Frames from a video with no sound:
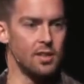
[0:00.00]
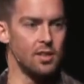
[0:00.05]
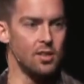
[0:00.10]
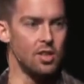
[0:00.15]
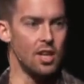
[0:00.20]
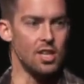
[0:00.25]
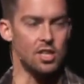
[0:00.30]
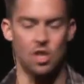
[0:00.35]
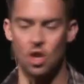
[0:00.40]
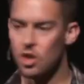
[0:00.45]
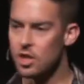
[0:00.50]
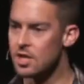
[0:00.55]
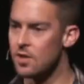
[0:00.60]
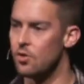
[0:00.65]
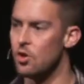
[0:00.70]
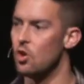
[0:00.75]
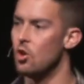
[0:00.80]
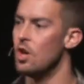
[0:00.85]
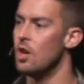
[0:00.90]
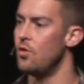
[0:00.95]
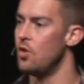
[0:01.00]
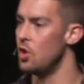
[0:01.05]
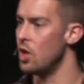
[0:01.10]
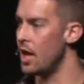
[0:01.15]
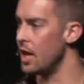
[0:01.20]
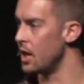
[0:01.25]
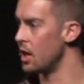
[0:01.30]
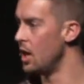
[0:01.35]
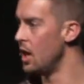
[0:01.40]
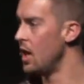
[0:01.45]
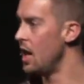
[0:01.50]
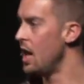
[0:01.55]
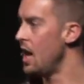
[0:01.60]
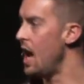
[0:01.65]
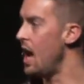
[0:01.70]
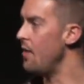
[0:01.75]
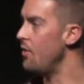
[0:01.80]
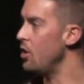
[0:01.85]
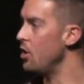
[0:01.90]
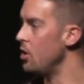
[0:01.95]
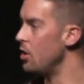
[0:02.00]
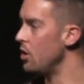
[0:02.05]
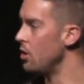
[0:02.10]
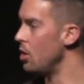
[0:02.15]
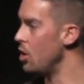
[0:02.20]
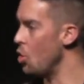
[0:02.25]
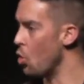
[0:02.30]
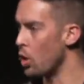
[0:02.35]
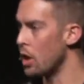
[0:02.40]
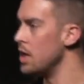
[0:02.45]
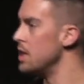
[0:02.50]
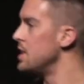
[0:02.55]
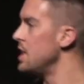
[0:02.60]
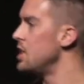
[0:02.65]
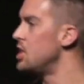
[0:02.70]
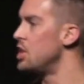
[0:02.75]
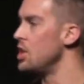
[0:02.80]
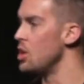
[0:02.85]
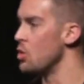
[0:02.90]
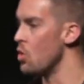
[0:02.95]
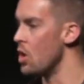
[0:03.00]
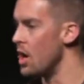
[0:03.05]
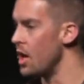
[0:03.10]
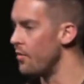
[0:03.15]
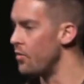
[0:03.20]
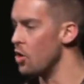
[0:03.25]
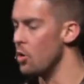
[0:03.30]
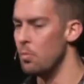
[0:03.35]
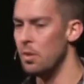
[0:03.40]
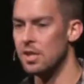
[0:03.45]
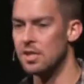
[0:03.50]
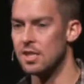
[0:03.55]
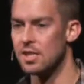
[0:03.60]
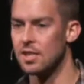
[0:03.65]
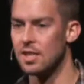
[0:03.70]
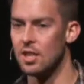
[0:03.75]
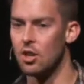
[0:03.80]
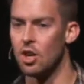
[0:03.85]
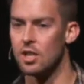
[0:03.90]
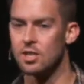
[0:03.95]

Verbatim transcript: You guys know this if you if you like have an, an organization that you run, if you're a business leader.